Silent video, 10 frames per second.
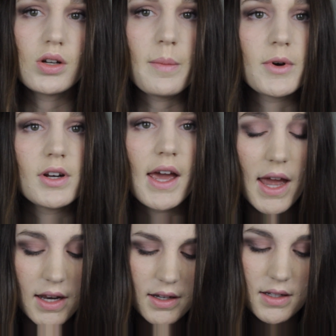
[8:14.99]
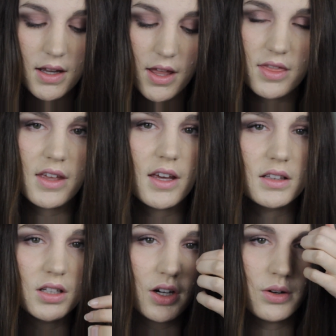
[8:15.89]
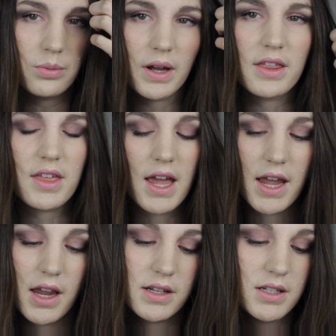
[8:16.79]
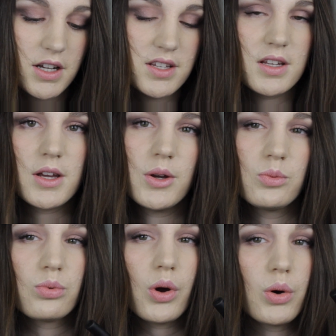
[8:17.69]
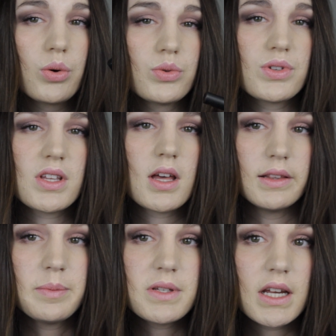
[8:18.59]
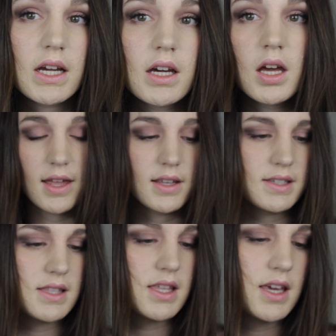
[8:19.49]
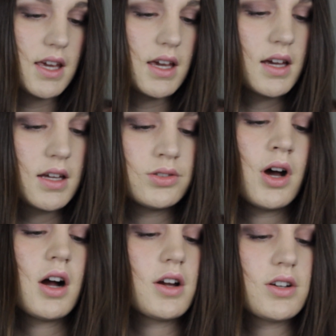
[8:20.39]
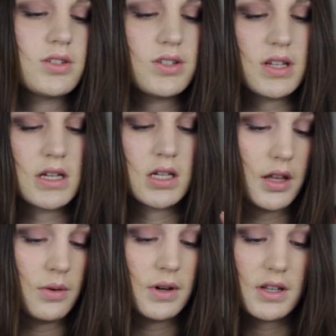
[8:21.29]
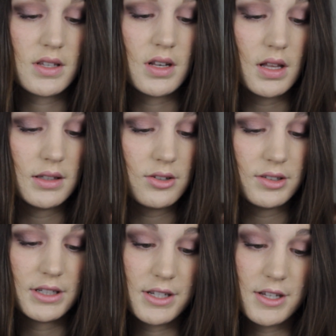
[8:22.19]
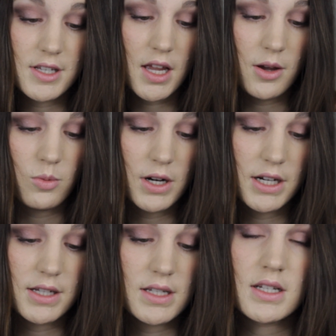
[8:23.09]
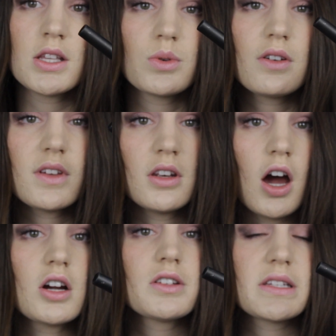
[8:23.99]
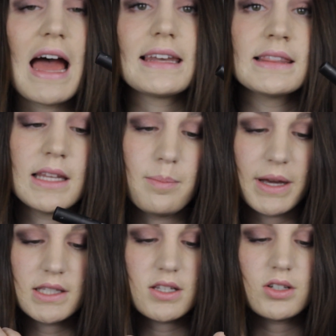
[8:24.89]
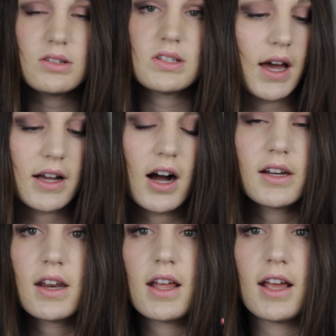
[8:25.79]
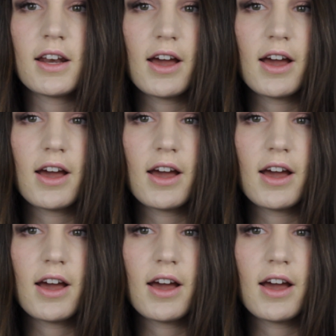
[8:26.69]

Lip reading: So I'm going to end the look with a Dusty Rose lipstick. It is the NARS, you know what, it literally doesn't say what it is. It's one of the NARS satin lip pencils. I got it in